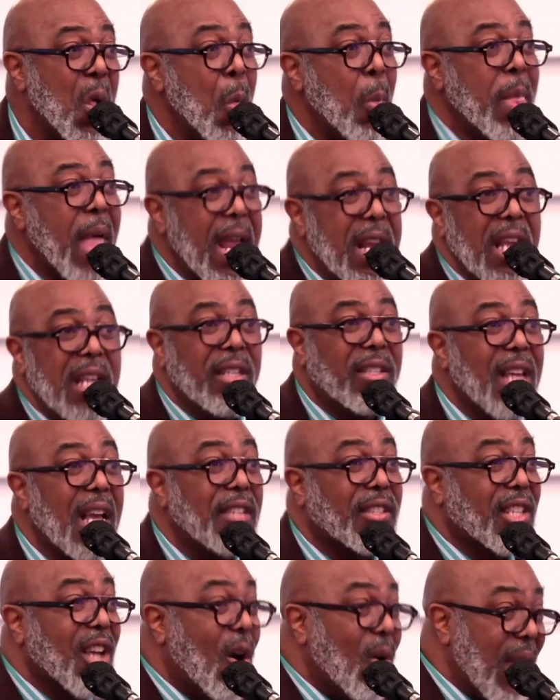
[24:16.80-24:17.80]
They didn't just
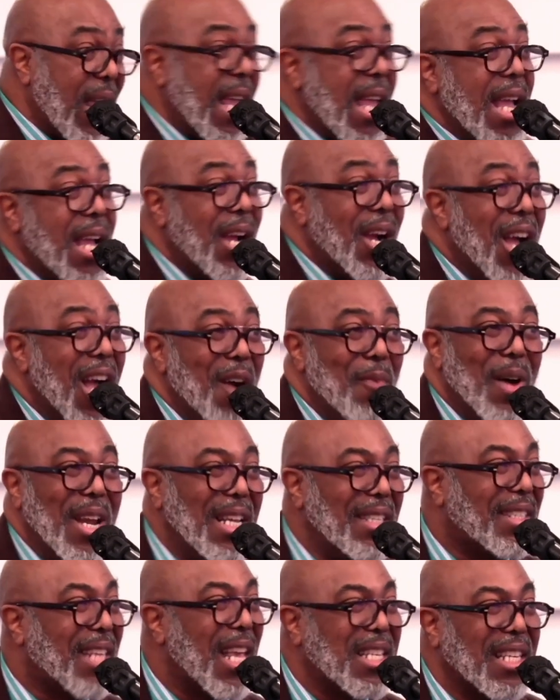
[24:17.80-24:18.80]
go here, but it
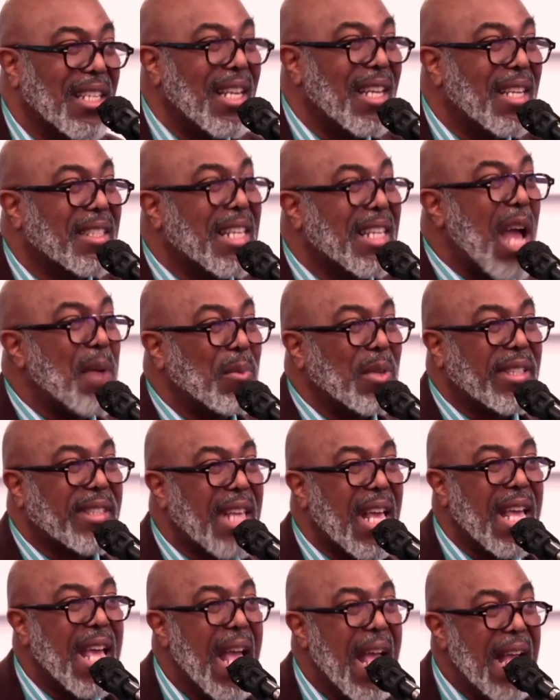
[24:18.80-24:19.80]
said the disciples
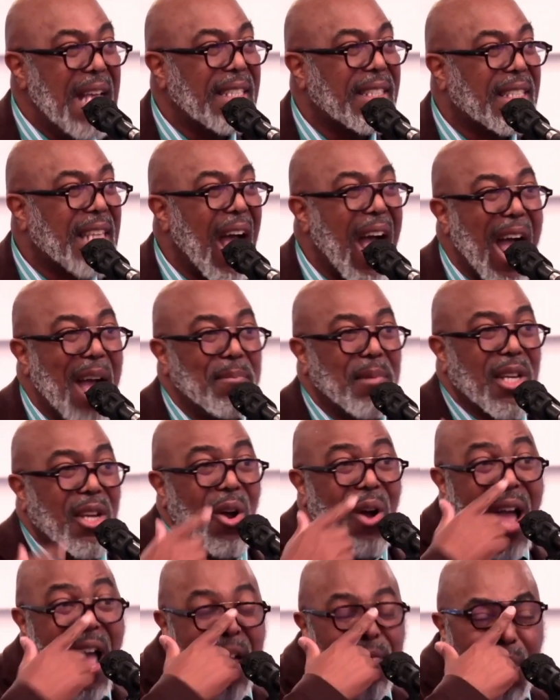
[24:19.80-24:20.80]
said, it's time to go
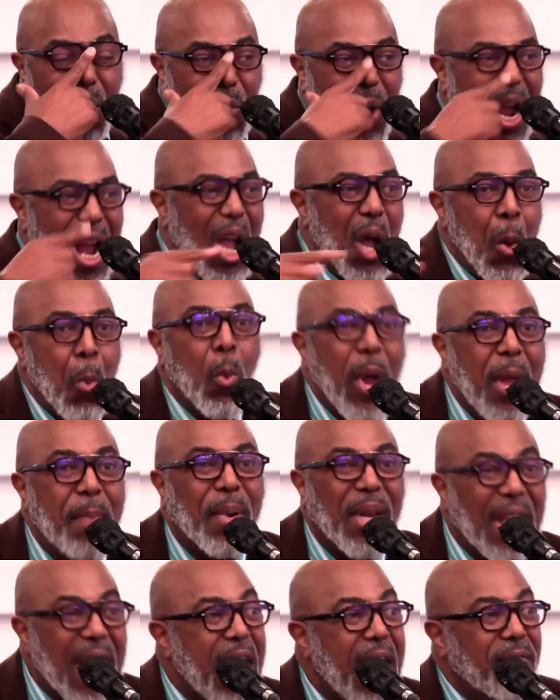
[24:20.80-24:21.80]
everywhere. We
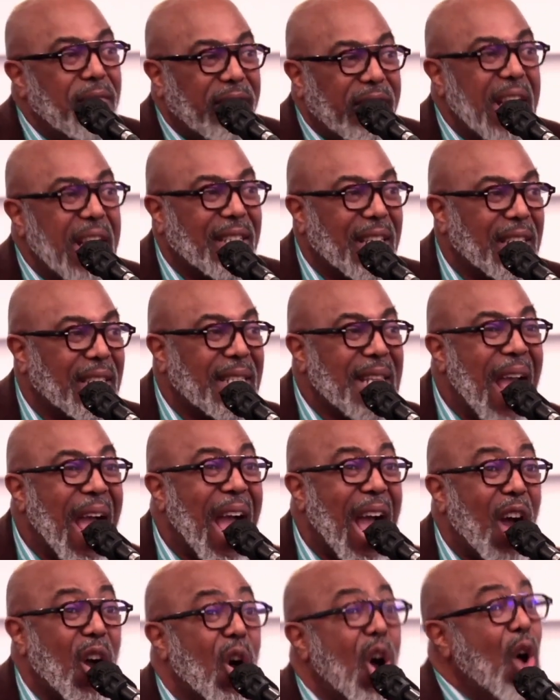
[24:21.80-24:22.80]
believe Jesus
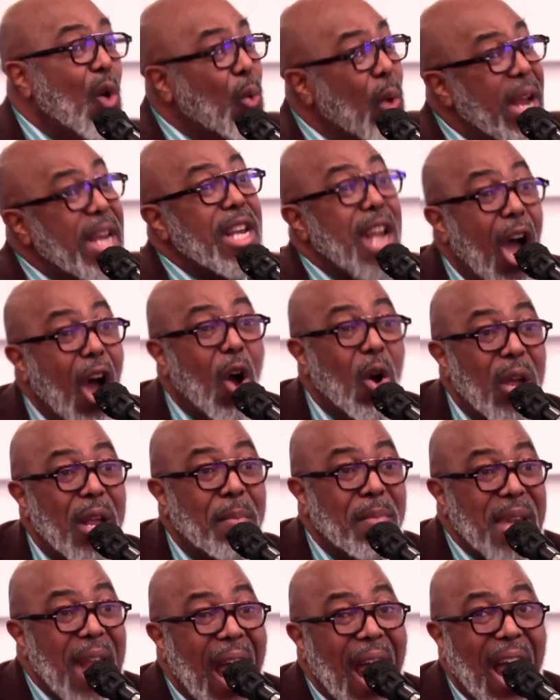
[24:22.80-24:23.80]
now. We know him
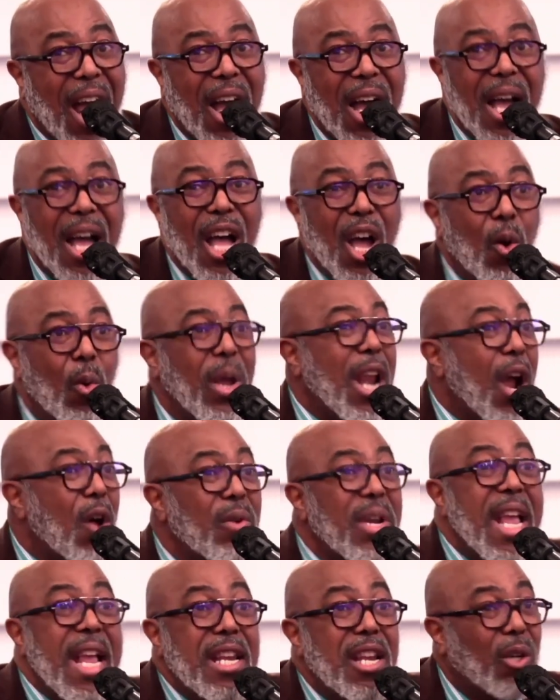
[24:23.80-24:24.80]
now. We don't
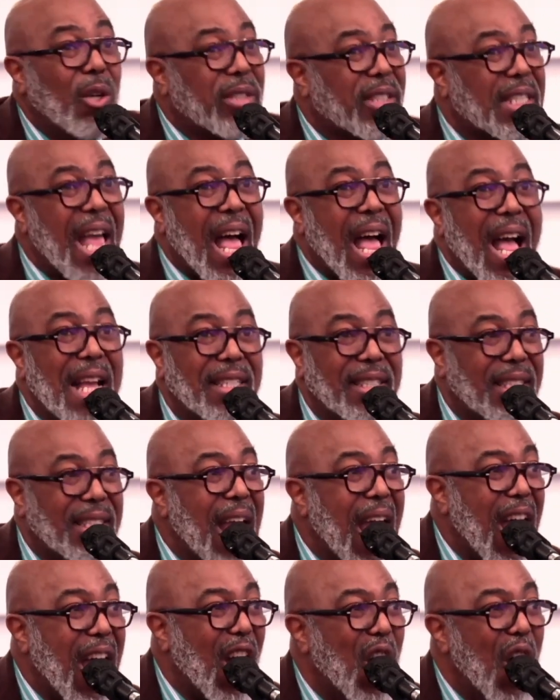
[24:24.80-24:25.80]
need no signs
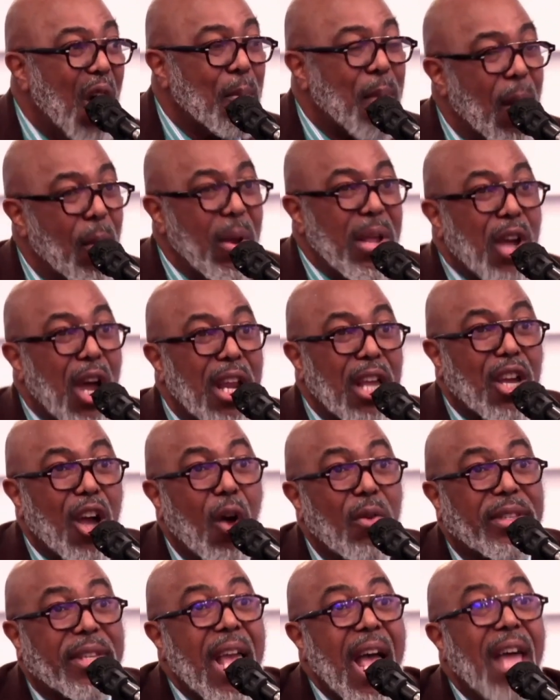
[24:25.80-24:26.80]
now, but we're going to go
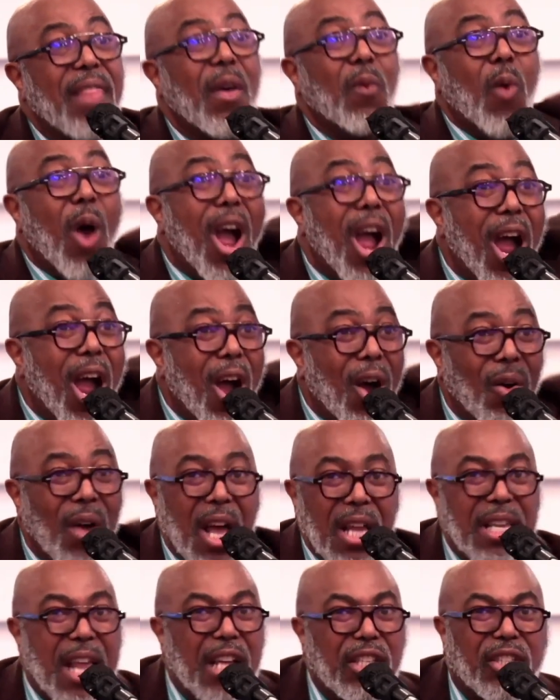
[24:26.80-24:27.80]
tell the world
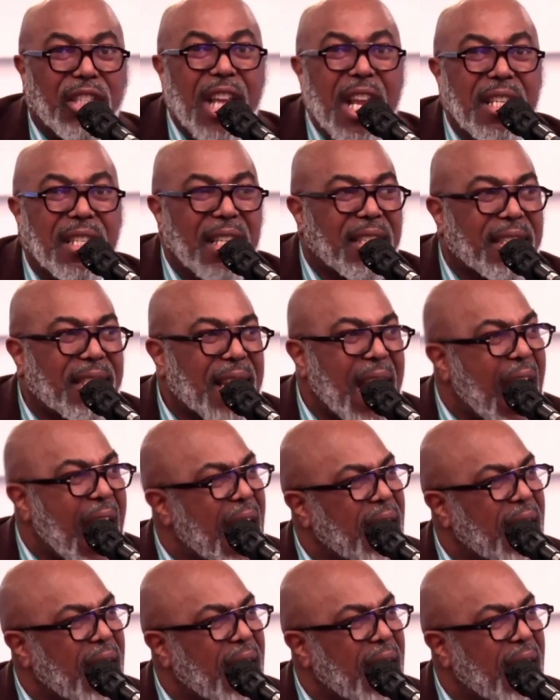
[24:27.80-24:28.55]
that Jesus saves.